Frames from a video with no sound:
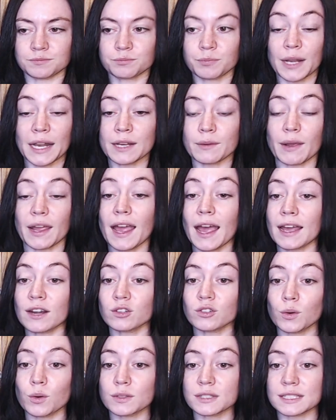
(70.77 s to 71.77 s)
but anyway, I don't
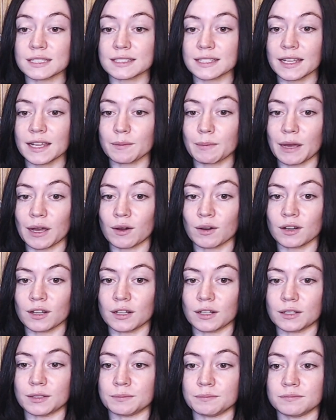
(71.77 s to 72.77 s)
know what to say about
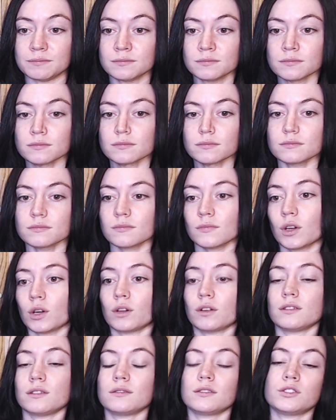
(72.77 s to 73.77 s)
um
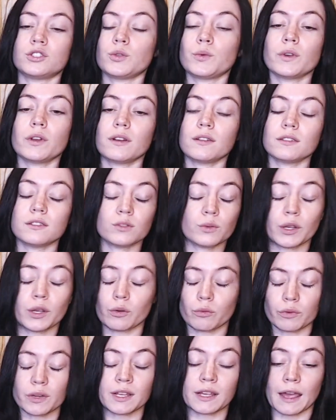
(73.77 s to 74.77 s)
uh, doing doing a
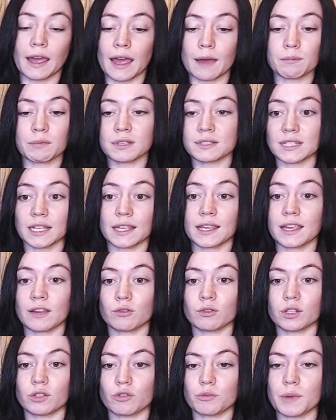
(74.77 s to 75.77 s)
recap because I can't
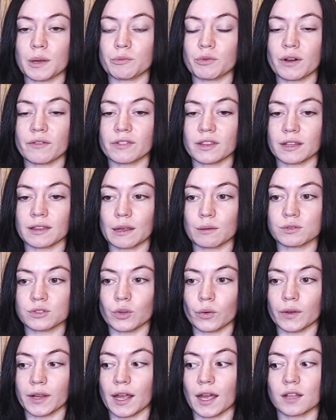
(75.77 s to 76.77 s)
really remember everything that was
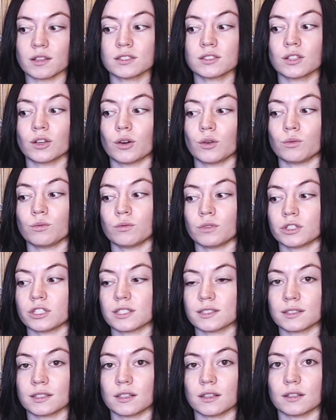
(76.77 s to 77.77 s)
going on. So we're
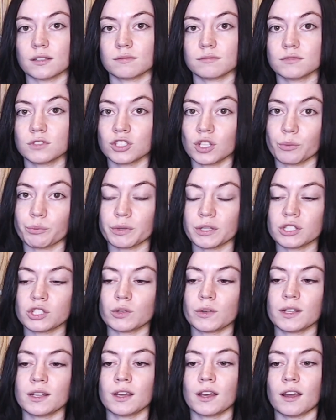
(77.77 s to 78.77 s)
just gonna jump into
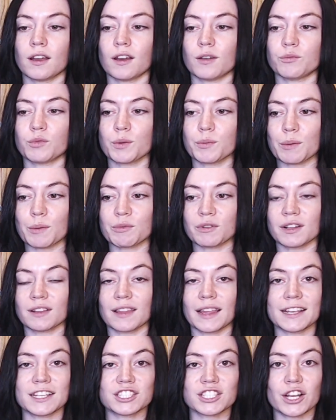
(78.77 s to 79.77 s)
it. Um, remember to
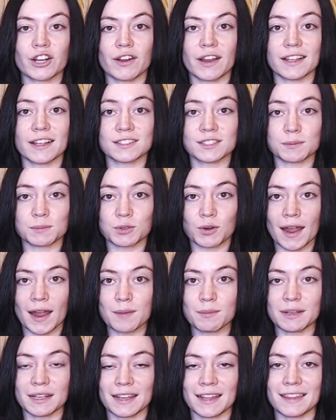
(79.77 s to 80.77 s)
like, share, and subscribe,
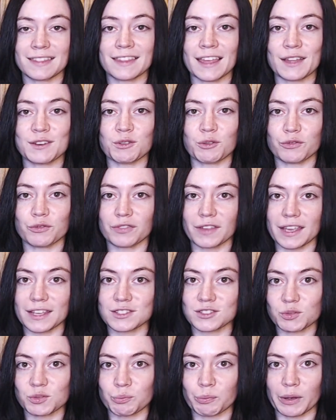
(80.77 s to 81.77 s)
and hit that
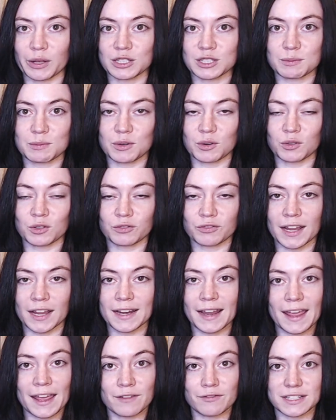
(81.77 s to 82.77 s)
notification bell to be notified
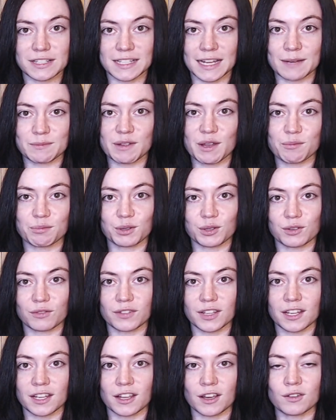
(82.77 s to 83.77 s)
every time I upload a
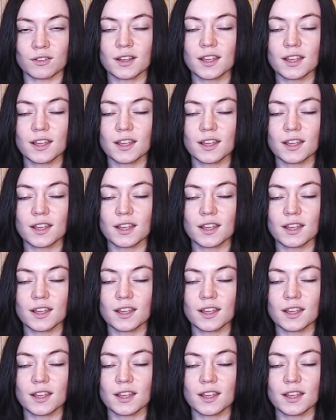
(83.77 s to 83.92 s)
video.